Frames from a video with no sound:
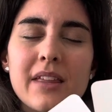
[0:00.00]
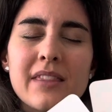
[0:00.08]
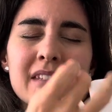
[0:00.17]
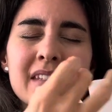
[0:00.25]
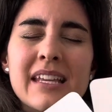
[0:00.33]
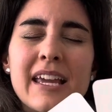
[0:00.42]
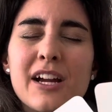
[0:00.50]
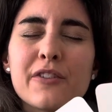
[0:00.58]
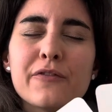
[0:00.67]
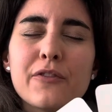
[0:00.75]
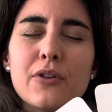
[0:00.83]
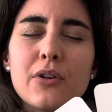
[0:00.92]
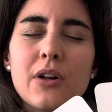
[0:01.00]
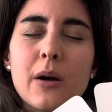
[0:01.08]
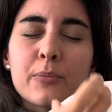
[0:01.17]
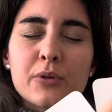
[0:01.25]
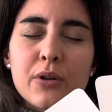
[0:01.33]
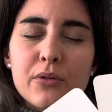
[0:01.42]
this careful
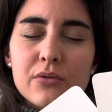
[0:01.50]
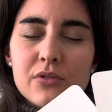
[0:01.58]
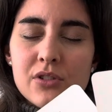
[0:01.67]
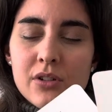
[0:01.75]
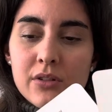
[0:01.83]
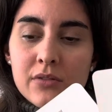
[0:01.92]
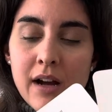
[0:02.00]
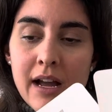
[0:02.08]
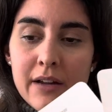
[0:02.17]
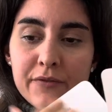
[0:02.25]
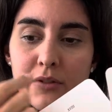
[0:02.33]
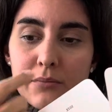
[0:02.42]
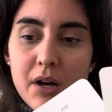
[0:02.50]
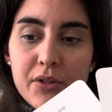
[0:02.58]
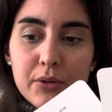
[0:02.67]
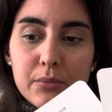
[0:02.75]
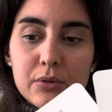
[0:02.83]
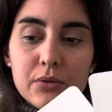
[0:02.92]
approach, right, from
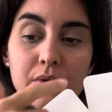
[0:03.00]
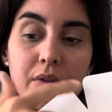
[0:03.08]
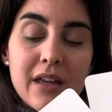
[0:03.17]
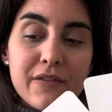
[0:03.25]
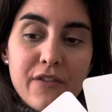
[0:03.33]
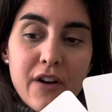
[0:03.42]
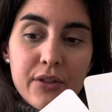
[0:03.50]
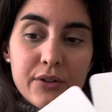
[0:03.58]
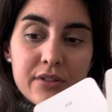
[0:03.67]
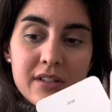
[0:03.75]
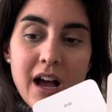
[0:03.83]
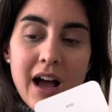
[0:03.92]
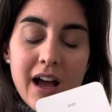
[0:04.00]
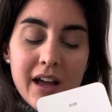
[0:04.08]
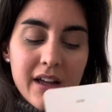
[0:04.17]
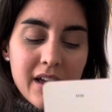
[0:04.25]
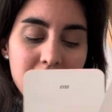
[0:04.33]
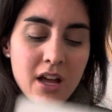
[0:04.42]
Mother Moon and Father
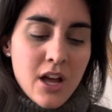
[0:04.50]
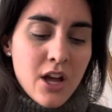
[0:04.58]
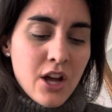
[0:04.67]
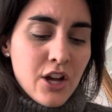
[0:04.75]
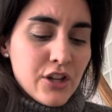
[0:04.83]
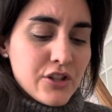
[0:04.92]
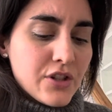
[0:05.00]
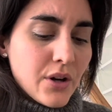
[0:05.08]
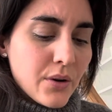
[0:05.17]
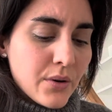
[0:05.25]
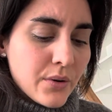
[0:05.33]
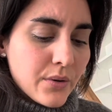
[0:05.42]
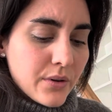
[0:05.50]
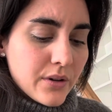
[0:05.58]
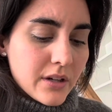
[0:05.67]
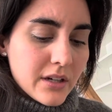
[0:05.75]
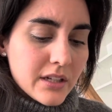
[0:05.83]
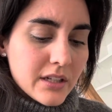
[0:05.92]
Sky. So
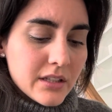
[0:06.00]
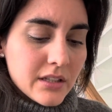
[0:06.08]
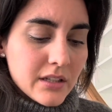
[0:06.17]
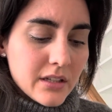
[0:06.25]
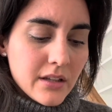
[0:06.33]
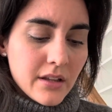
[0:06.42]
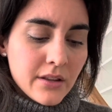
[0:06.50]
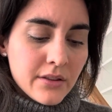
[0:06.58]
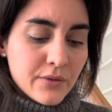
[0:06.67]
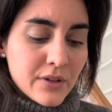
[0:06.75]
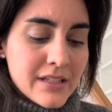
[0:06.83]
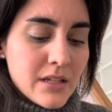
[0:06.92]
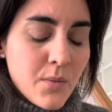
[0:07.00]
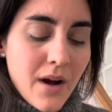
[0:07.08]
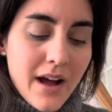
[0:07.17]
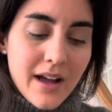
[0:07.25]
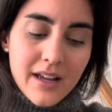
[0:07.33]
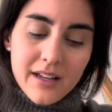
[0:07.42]
the reason
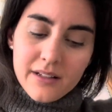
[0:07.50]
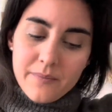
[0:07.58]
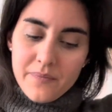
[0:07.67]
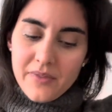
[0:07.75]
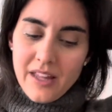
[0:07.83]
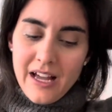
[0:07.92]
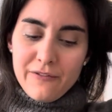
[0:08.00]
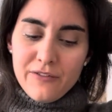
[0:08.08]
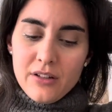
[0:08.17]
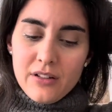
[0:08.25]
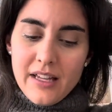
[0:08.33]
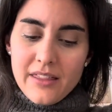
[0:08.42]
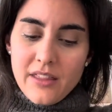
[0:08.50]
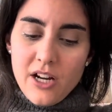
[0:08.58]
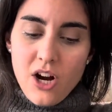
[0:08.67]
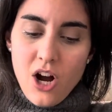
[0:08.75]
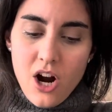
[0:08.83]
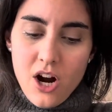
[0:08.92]
why I feel like
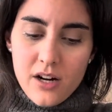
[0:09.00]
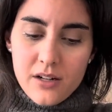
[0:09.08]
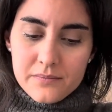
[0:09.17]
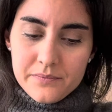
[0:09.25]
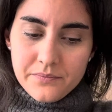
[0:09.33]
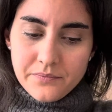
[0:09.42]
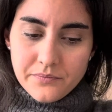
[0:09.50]
there are